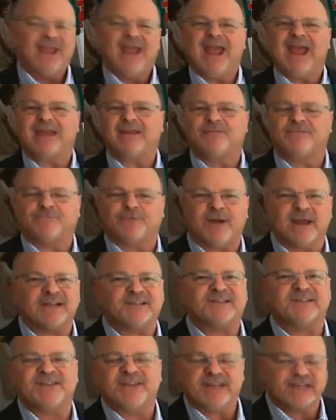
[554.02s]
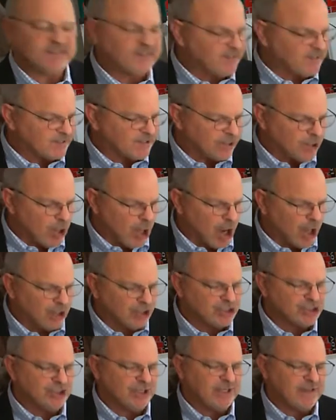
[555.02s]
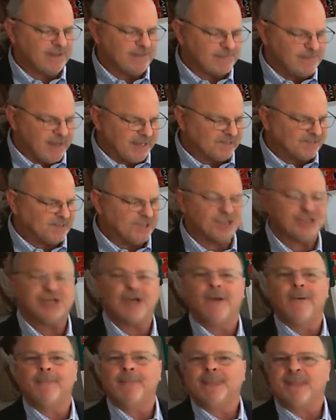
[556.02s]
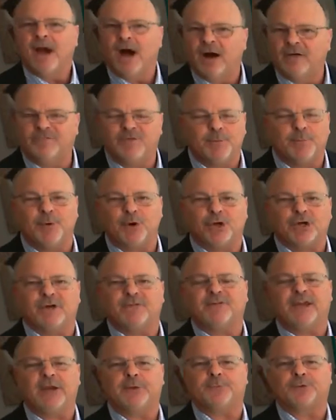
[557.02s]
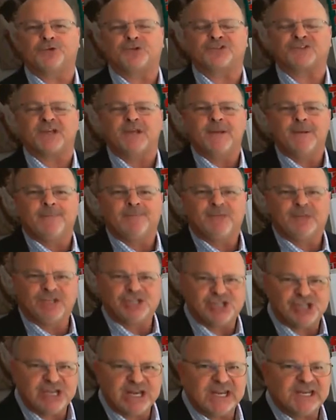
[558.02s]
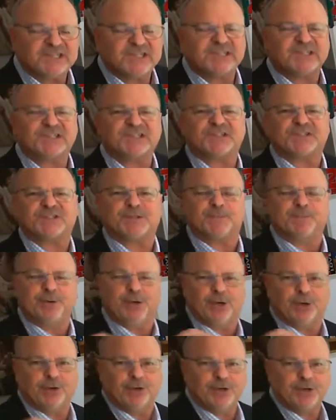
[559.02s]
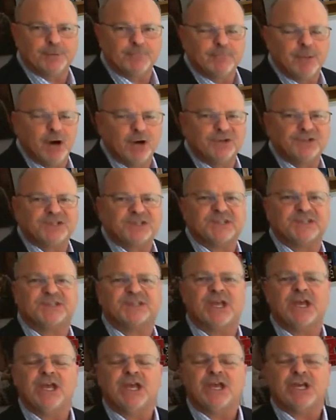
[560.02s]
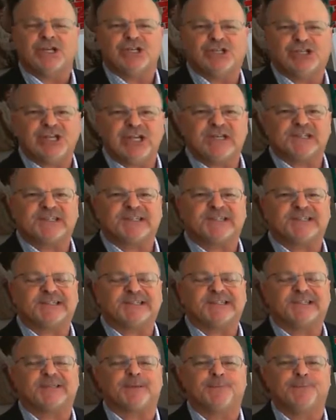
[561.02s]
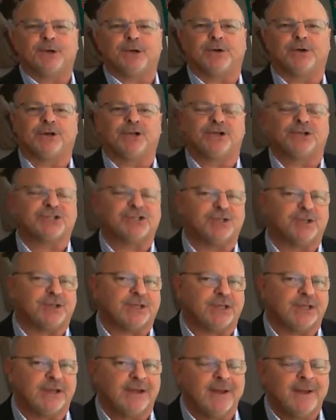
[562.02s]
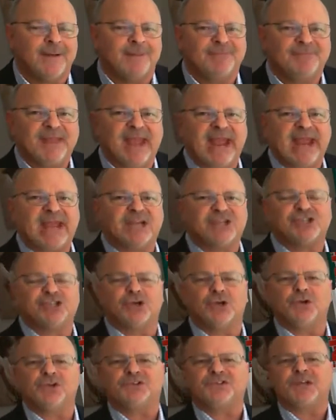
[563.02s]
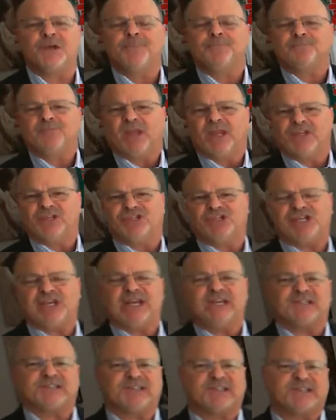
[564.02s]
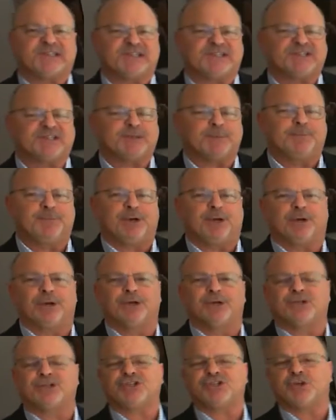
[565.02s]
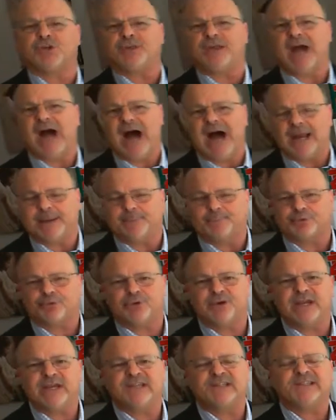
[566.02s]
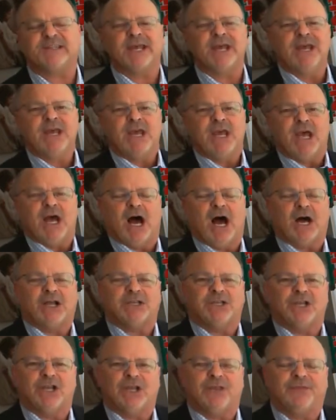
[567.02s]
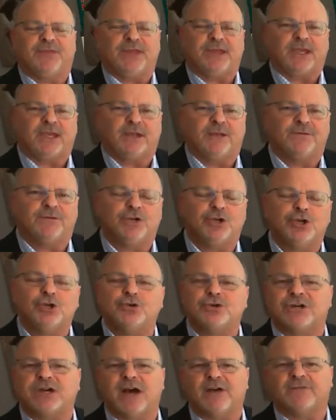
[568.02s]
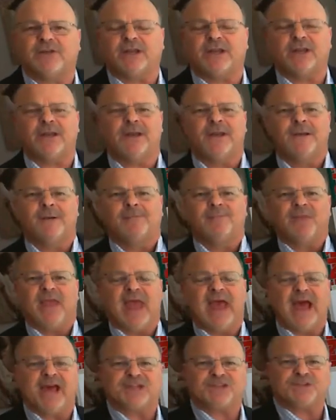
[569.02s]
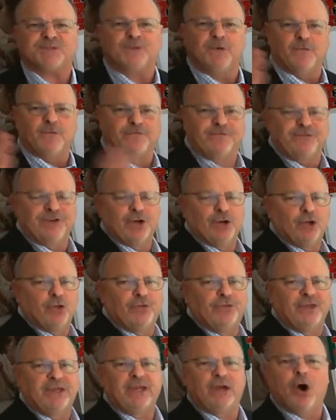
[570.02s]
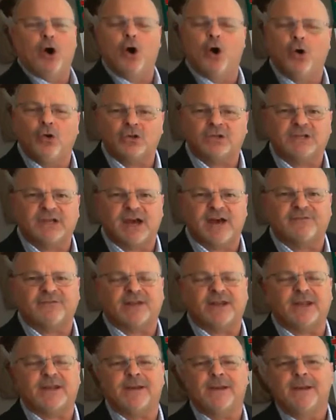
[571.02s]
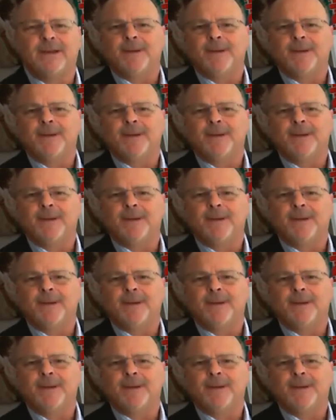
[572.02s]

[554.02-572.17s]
And friends, this is largely the message of the book of Hebrews. Jesus is superior to Moses, Jesus is superior to the angels, Jesus is superior to the high priest, uh, the new covenant has fulfilled the old covenant,